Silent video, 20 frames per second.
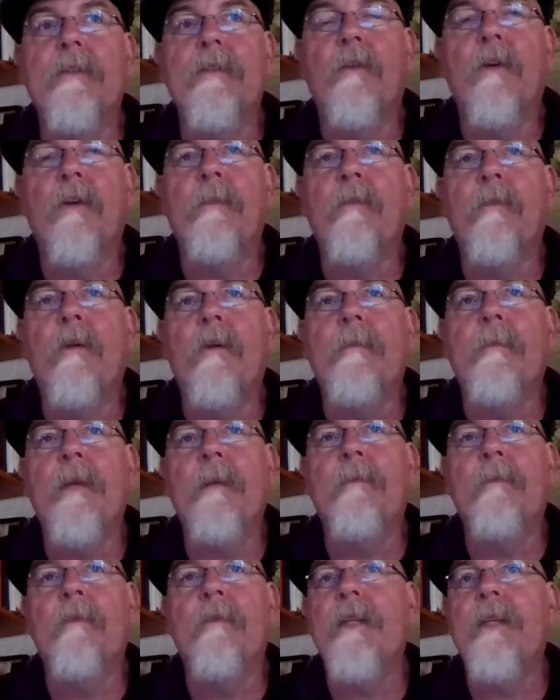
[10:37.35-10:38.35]
There's more and more
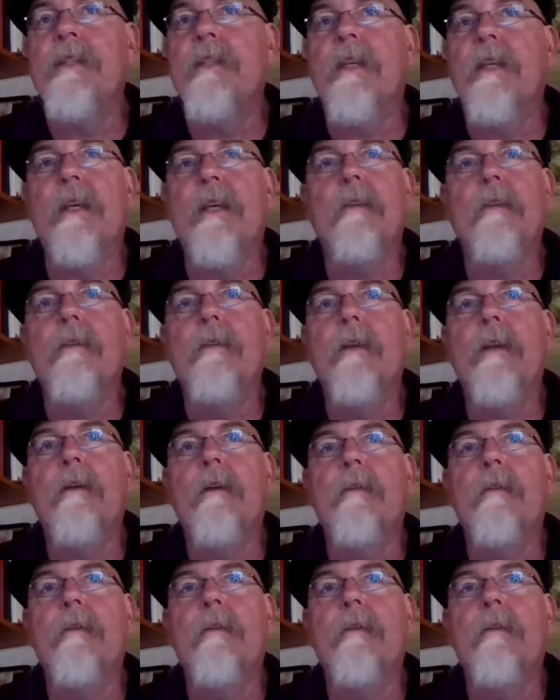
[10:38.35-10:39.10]
people visiting,